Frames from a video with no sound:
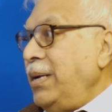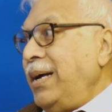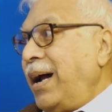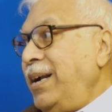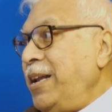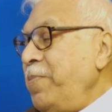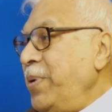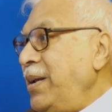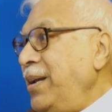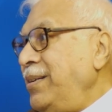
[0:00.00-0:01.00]

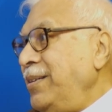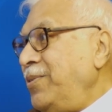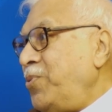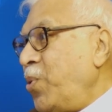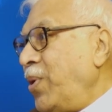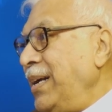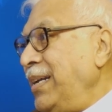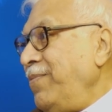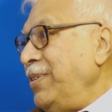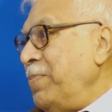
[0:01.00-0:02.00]
Ultimately, it is the
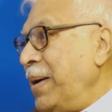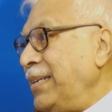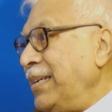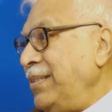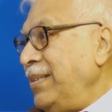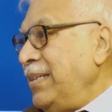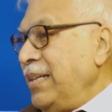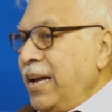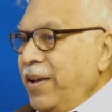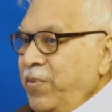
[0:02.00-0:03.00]
quality which matters,
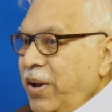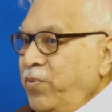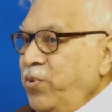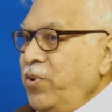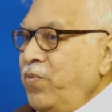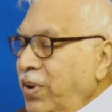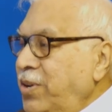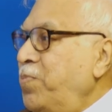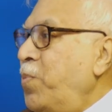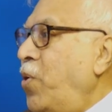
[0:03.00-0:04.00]
and we have to
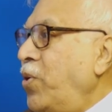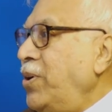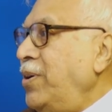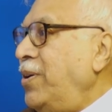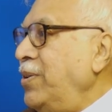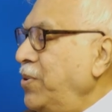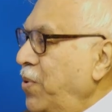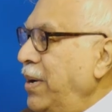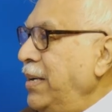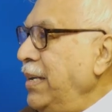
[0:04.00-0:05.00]
invest more on
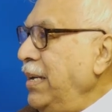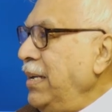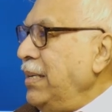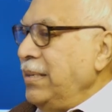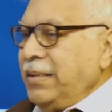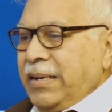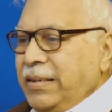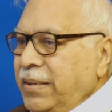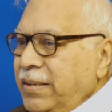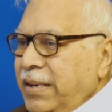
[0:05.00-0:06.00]
quality,
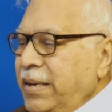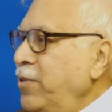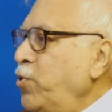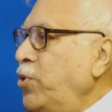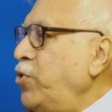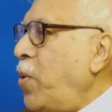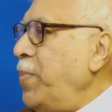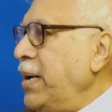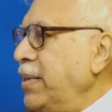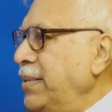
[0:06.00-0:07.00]
and there is no
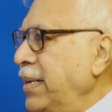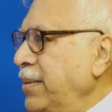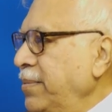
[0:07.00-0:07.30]
stopping us then.